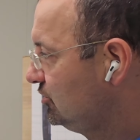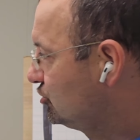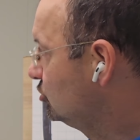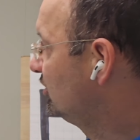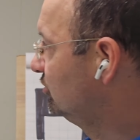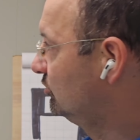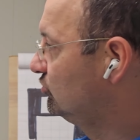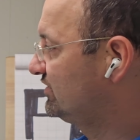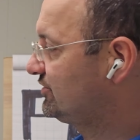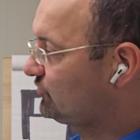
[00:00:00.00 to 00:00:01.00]
So we're gonna
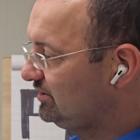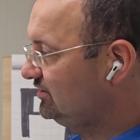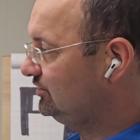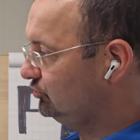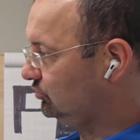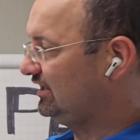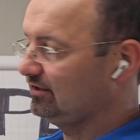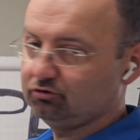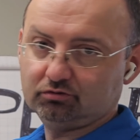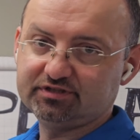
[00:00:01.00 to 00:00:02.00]
remove the screen to
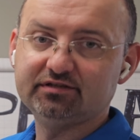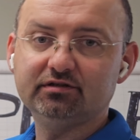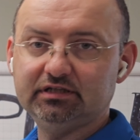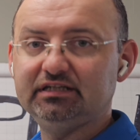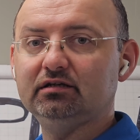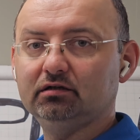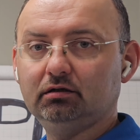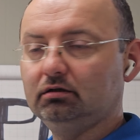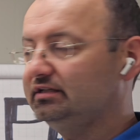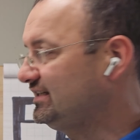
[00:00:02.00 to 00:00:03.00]
get to the
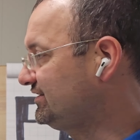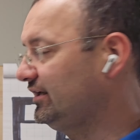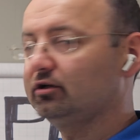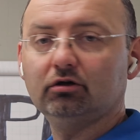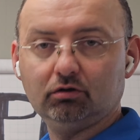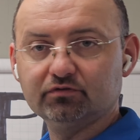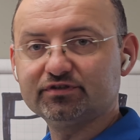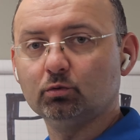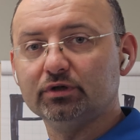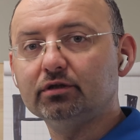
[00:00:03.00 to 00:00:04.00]
exterior of
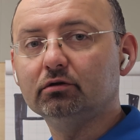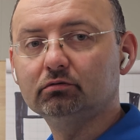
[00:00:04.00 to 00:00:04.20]
the window.